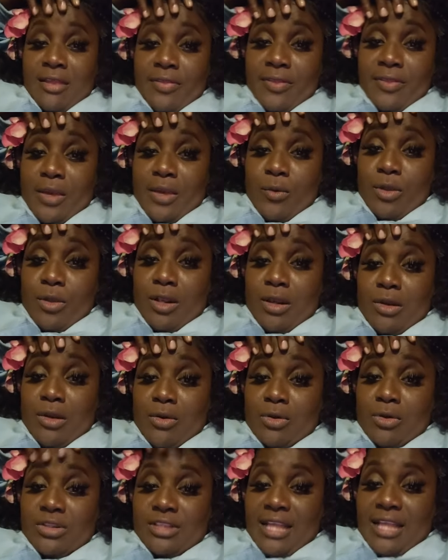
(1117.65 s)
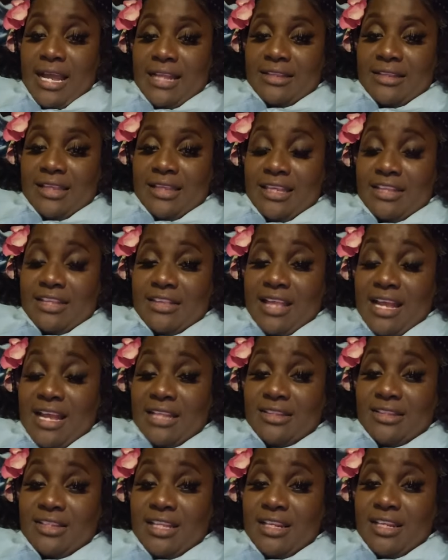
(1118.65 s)
They will look at it.
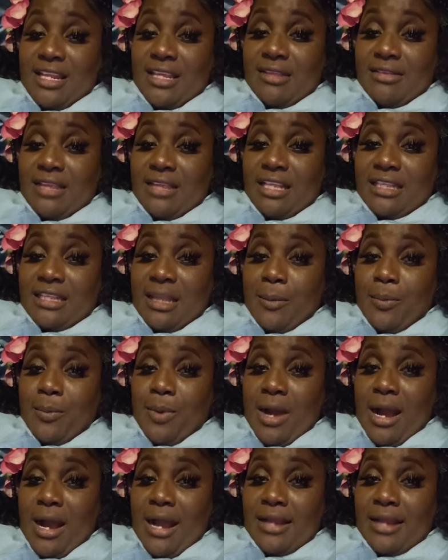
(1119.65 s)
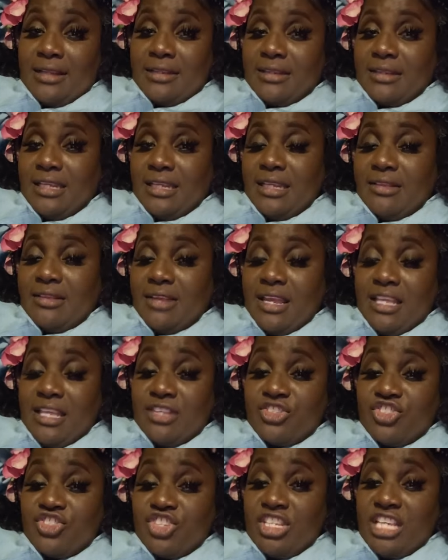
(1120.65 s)
Auntie Donna is not a part, right. Neither
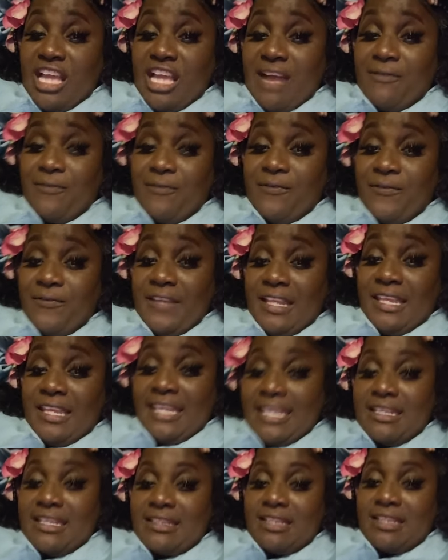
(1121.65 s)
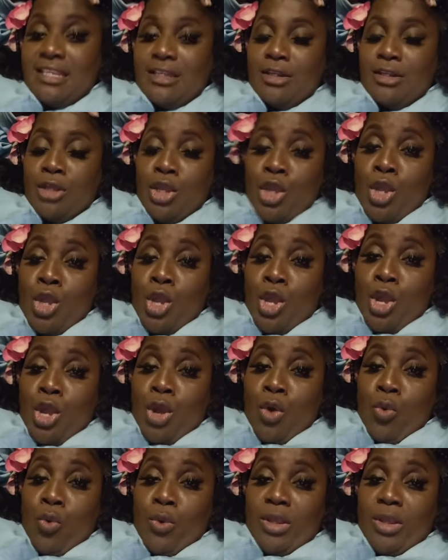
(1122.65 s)
is she affiliated
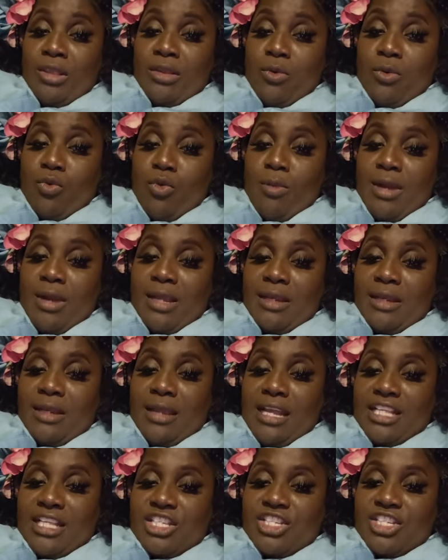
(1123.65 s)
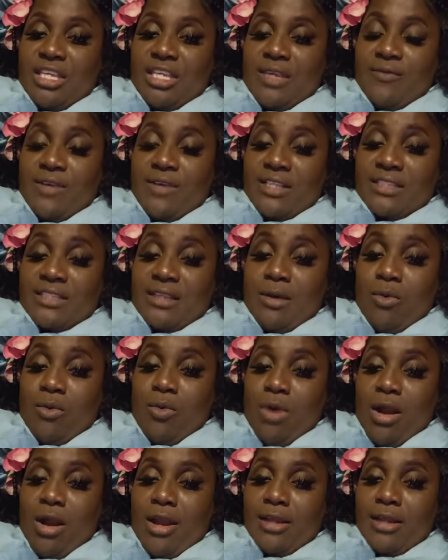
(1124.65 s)
with the Woman Achievers
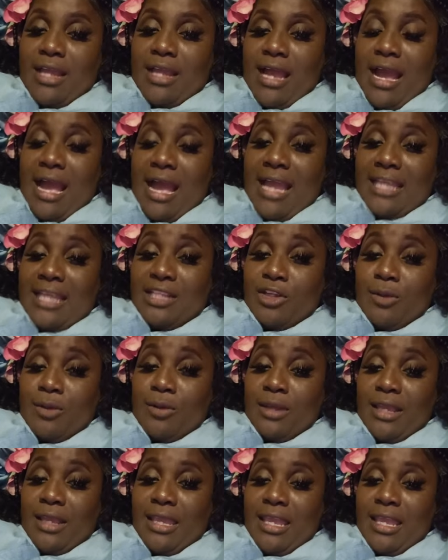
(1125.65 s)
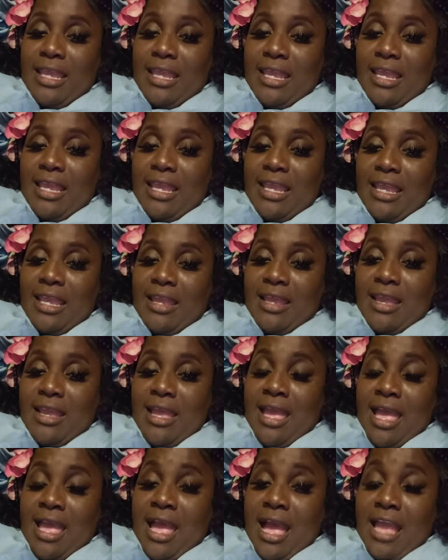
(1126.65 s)
Award, IAAA.
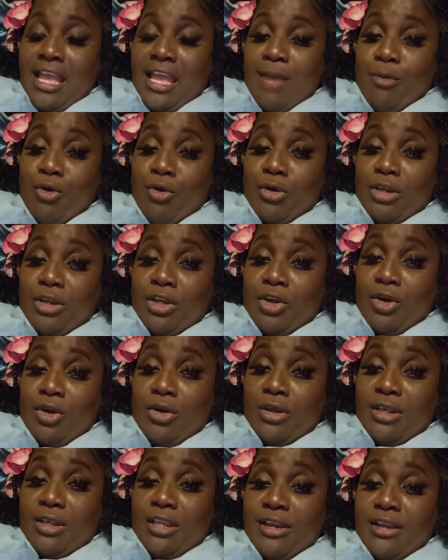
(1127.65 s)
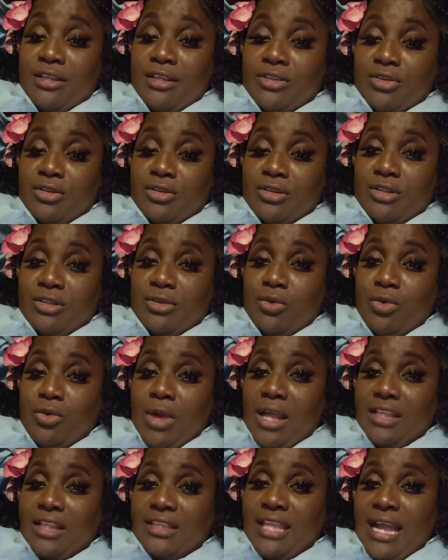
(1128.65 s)
I am only going there to do
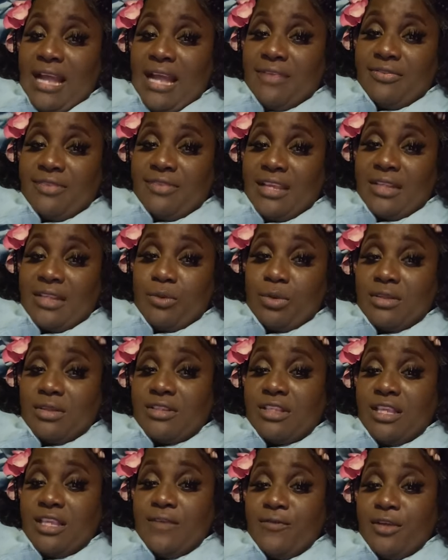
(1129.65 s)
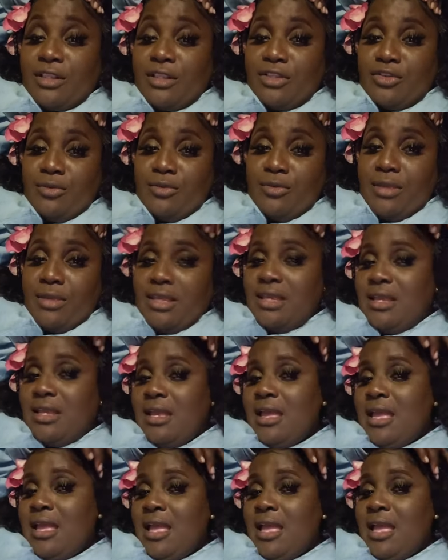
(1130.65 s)
a task that was given to me